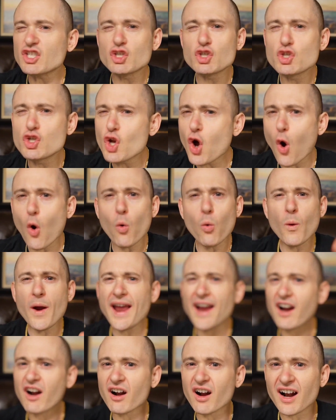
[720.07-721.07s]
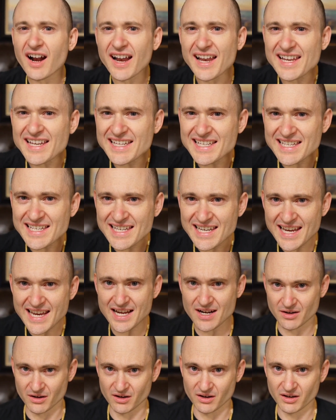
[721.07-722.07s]
is nowhere
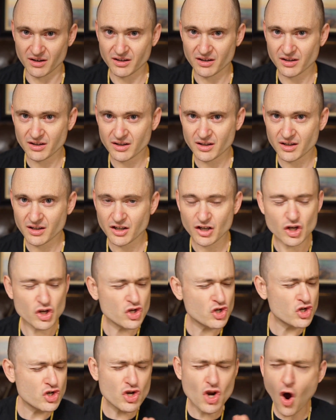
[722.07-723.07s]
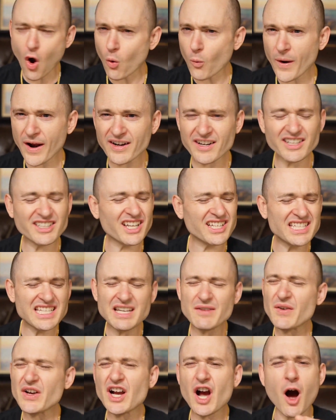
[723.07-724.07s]
near nowhere it doesn't
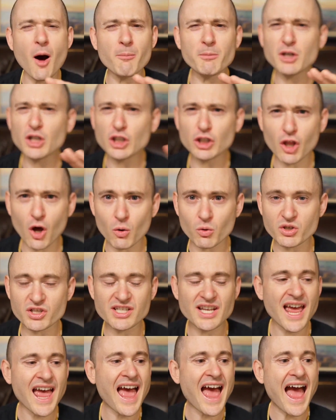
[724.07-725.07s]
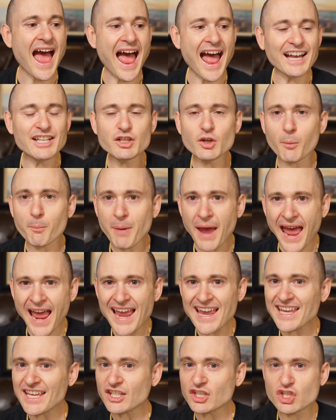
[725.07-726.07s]
even come close and you're
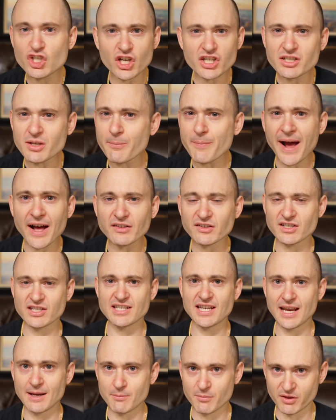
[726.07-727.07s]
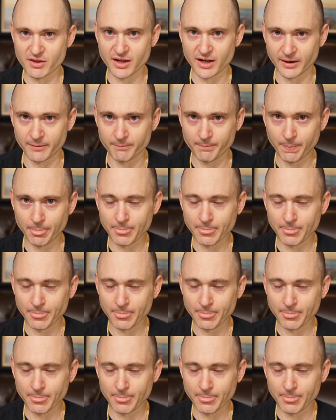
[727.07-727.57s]
paying just about the same thing.